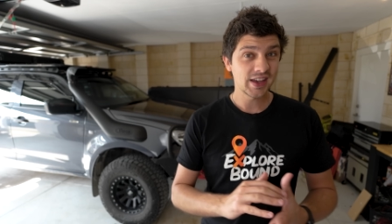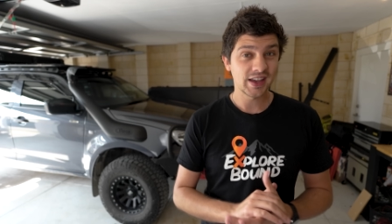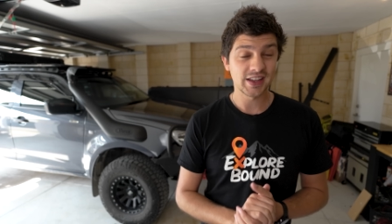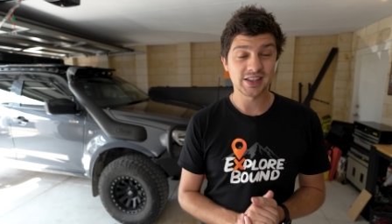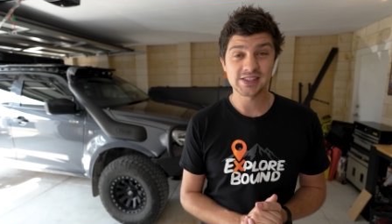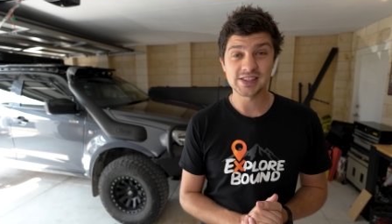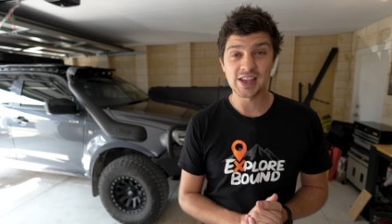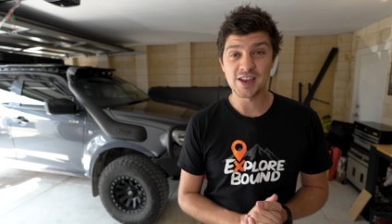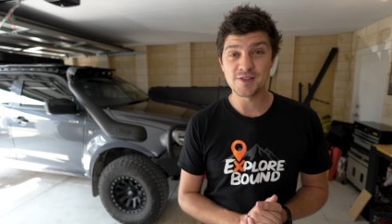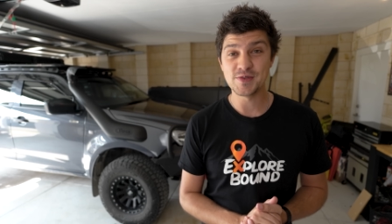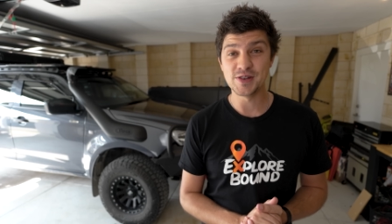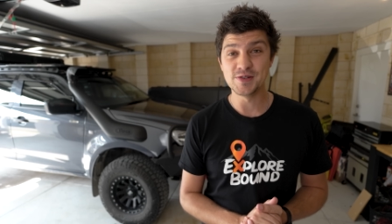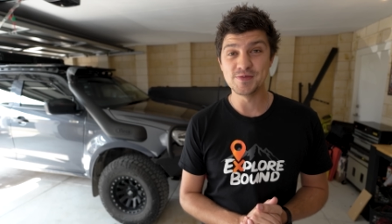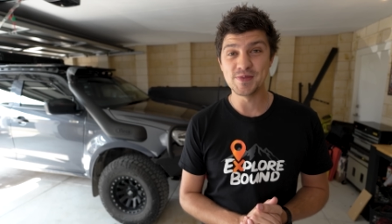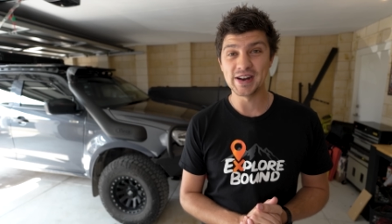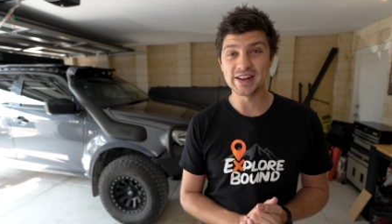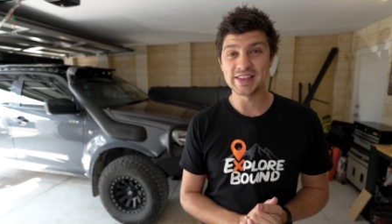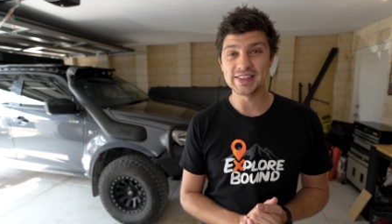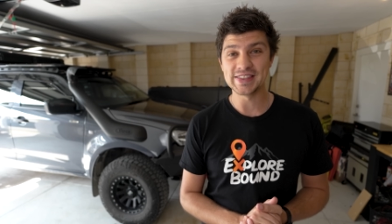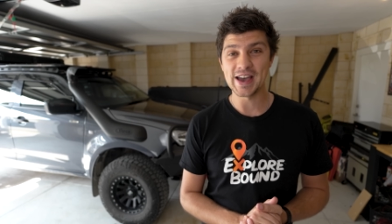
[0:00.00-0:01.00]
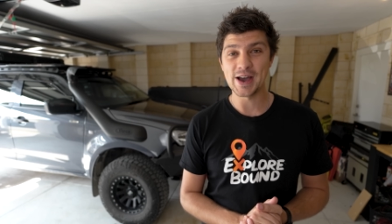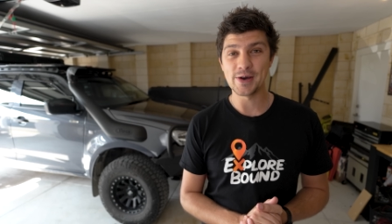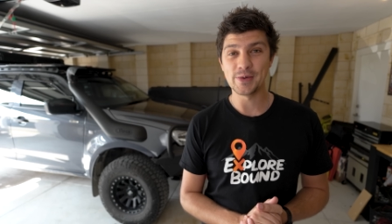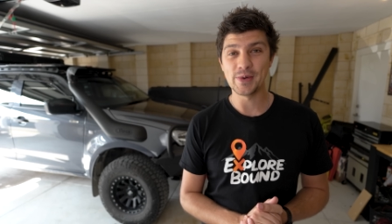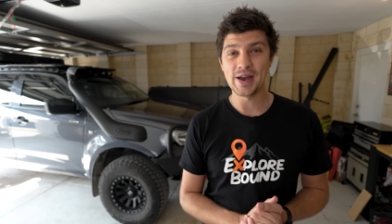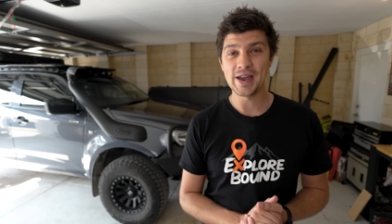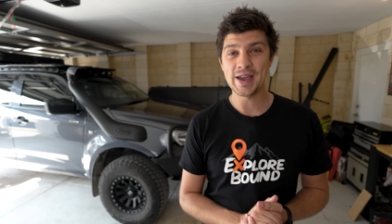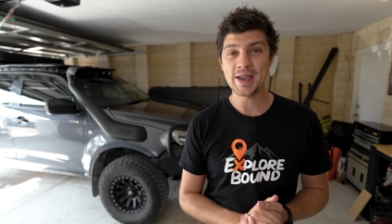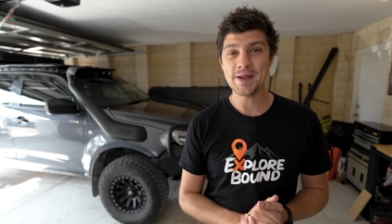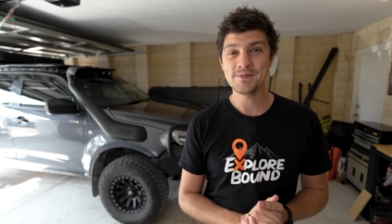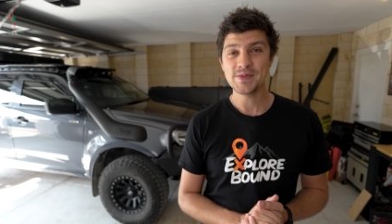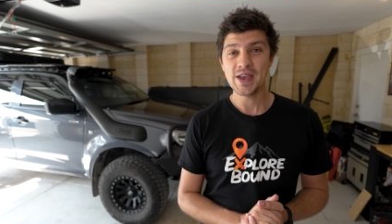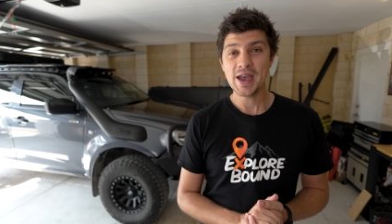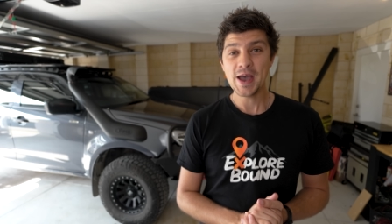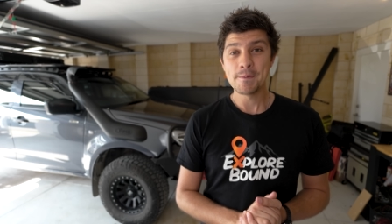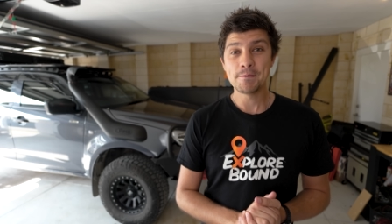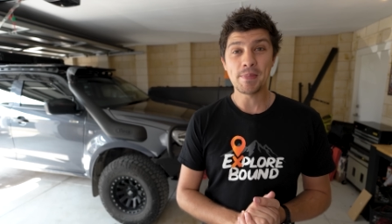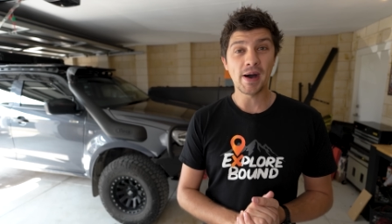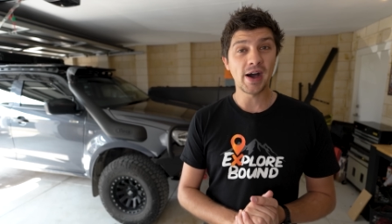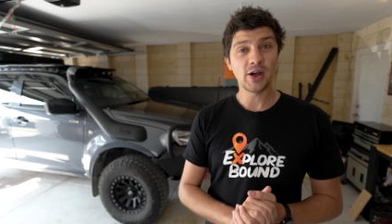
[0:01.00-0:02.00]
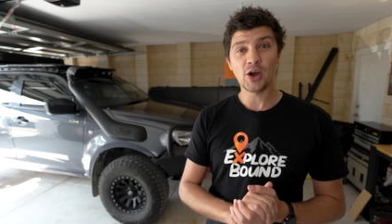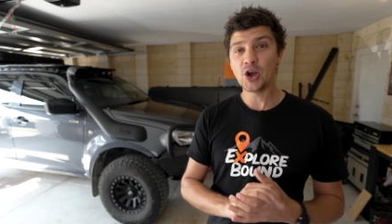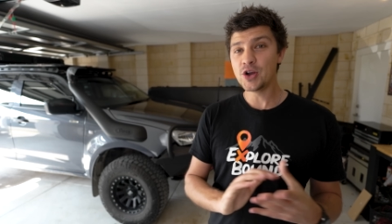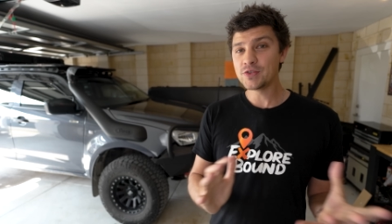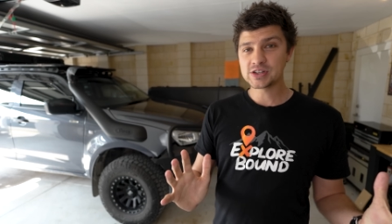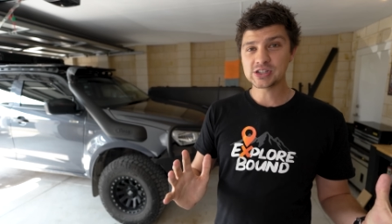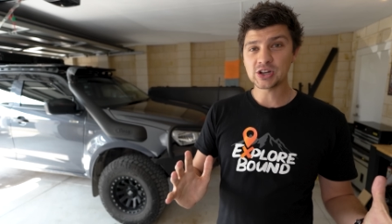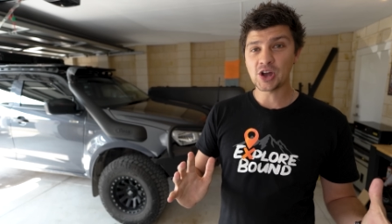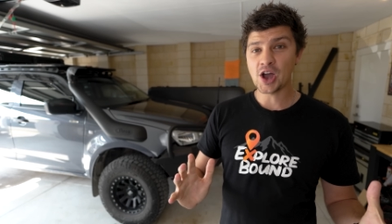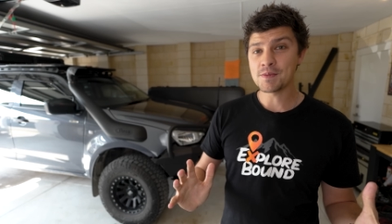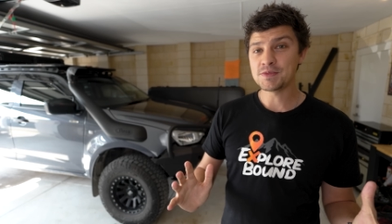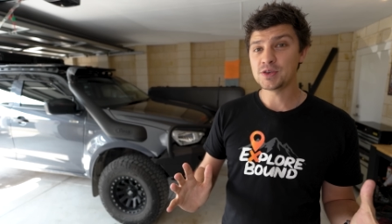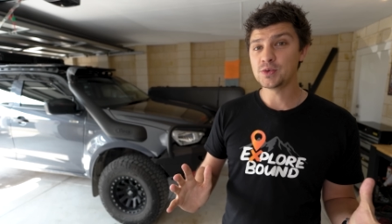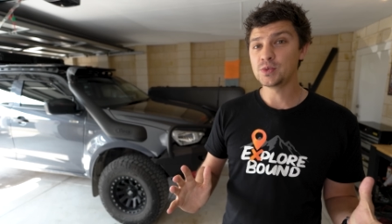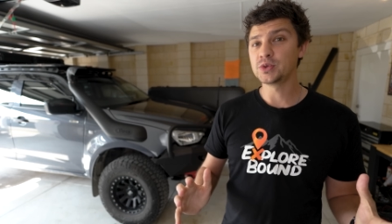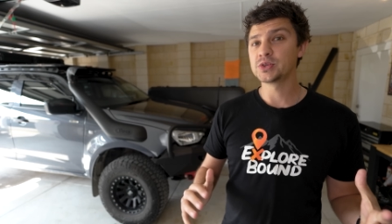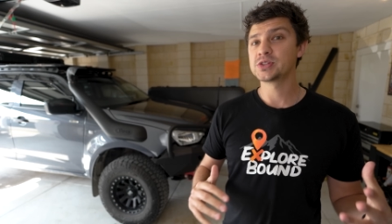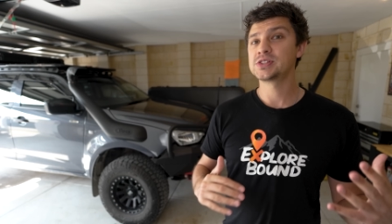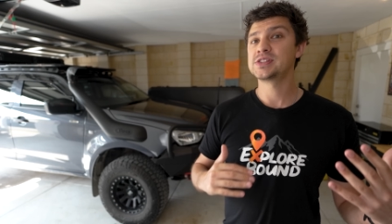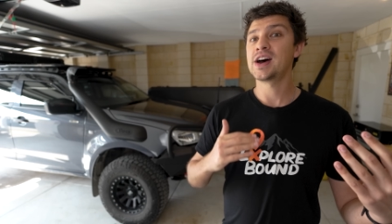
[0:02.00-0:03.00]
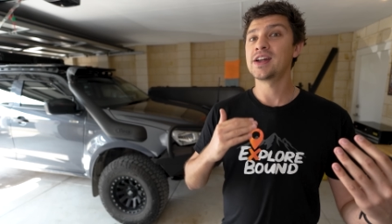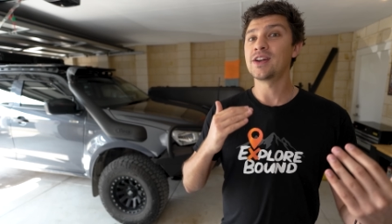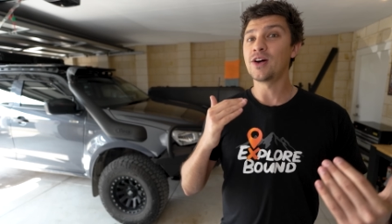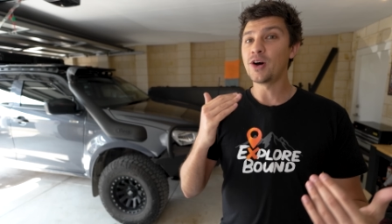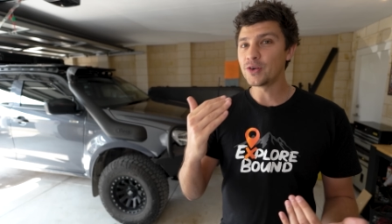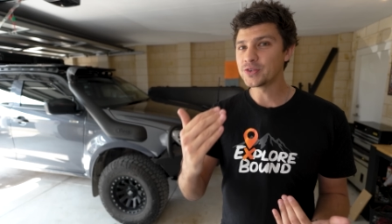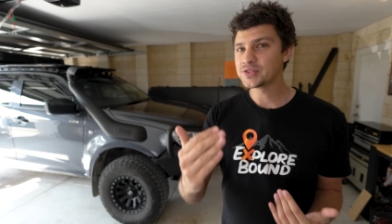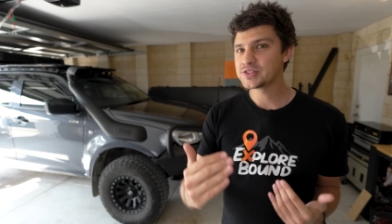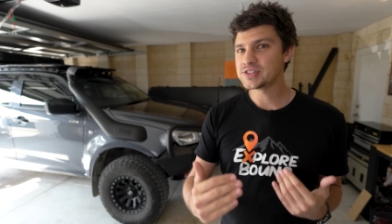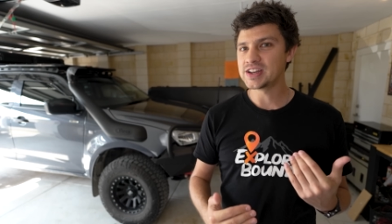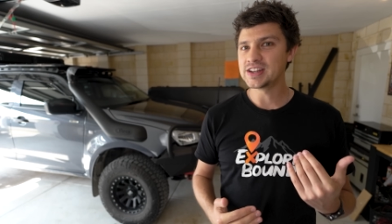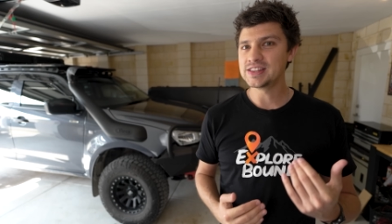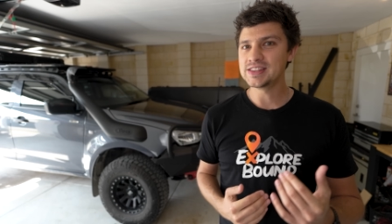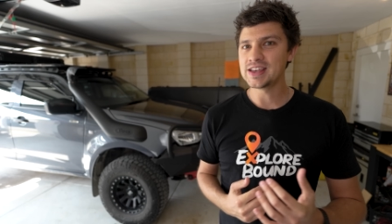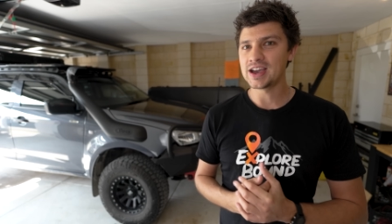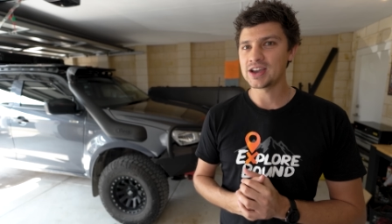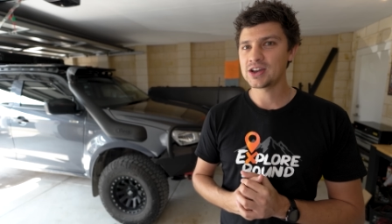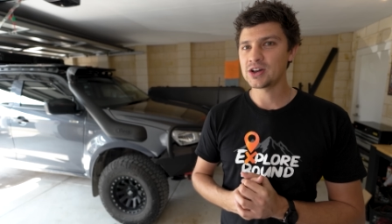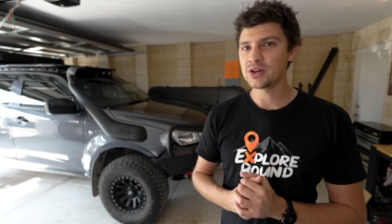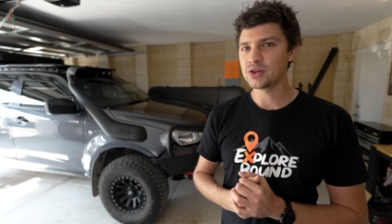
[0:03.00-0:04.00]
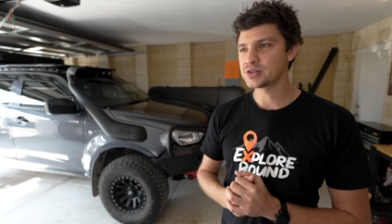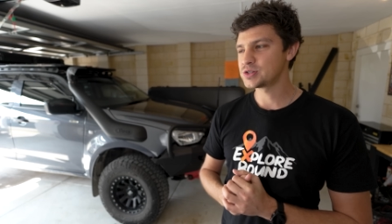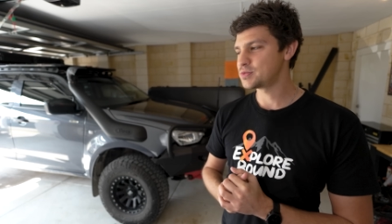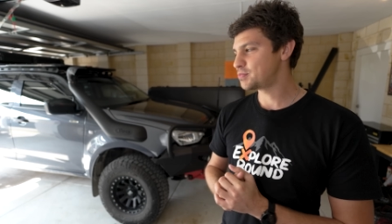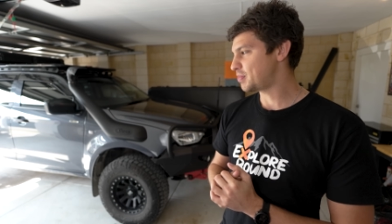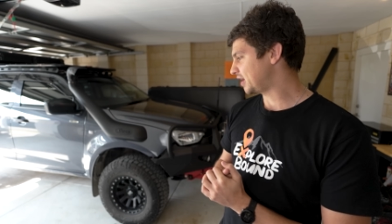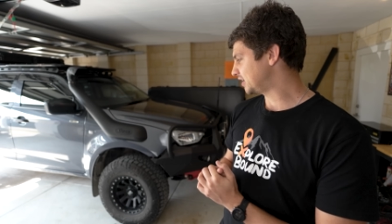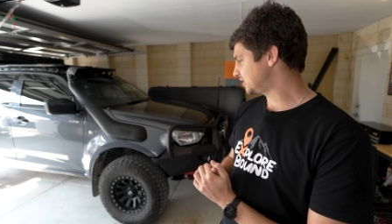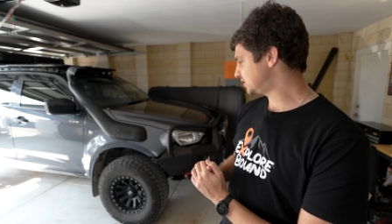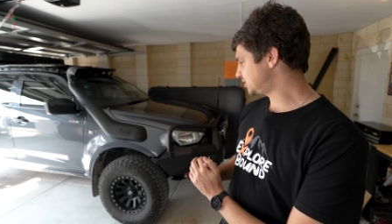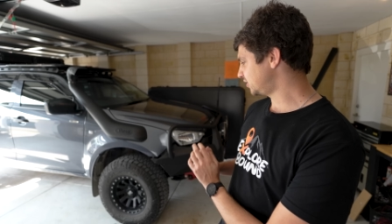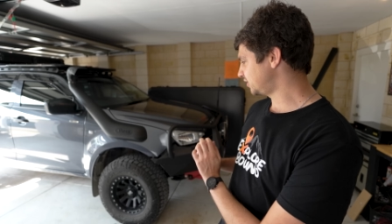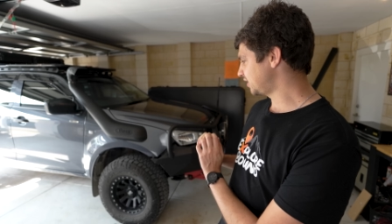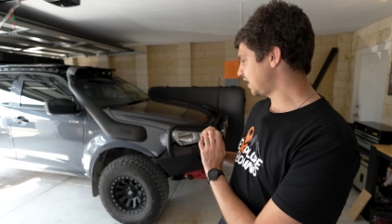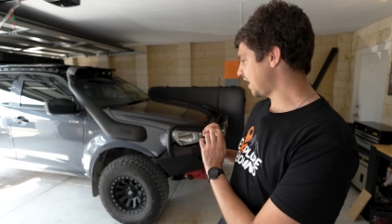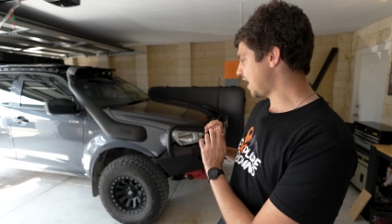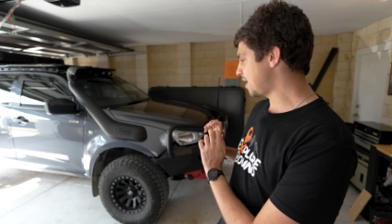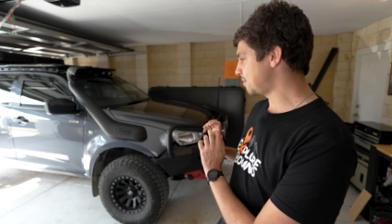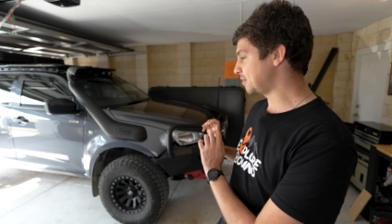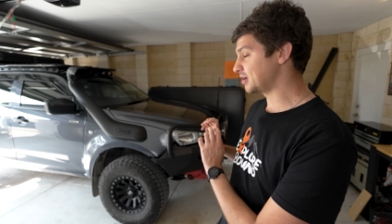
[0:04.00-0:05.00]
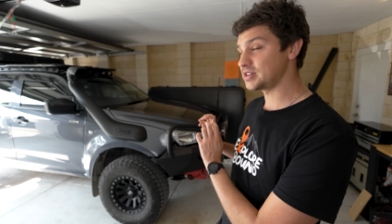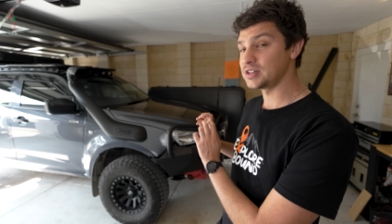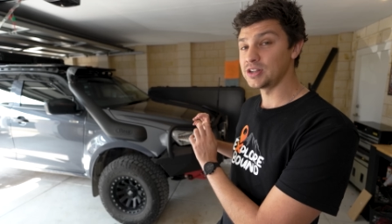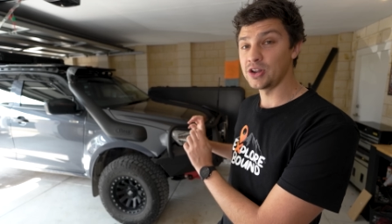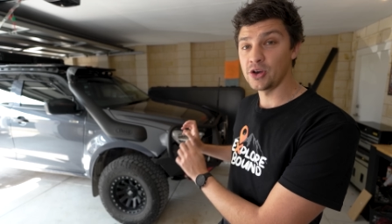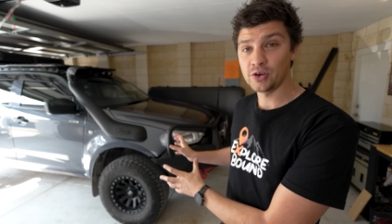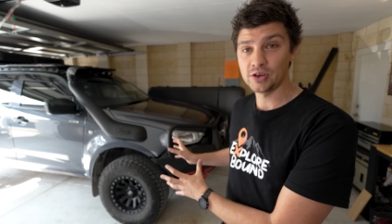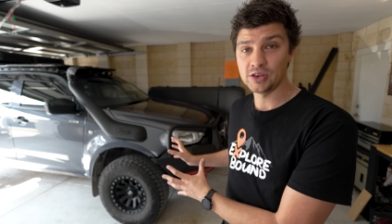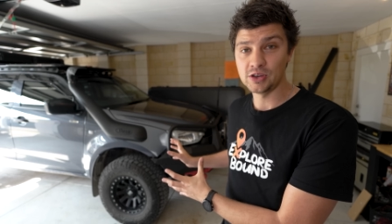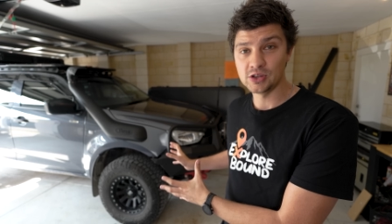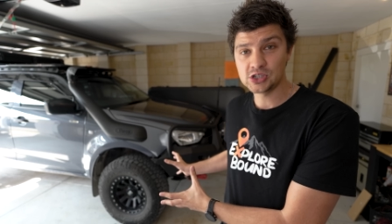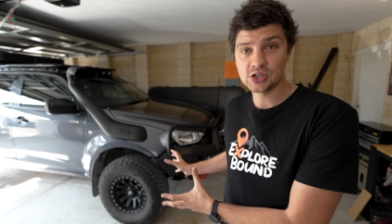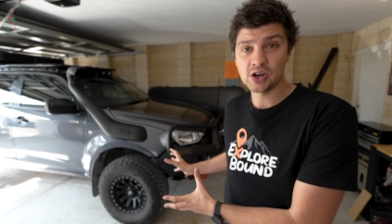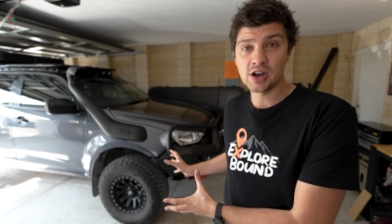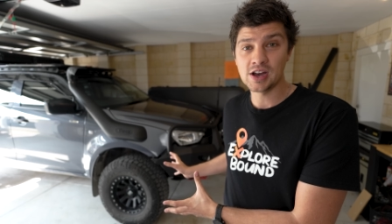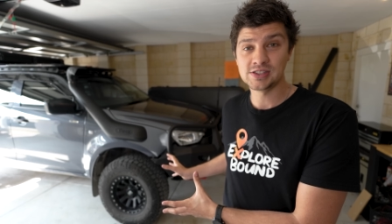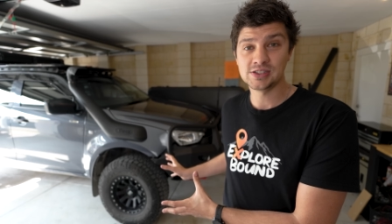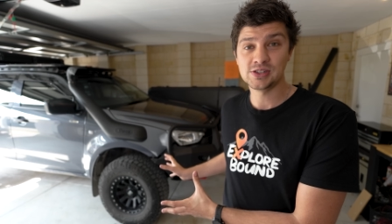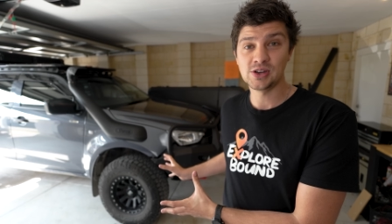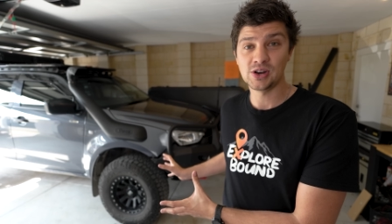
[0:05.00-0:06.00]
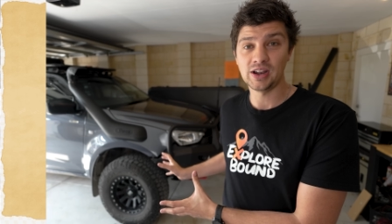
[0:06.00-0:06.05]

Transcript: save a bit of money that way. But over time, you will start offsetting that cost based on how much longer your tyres are going to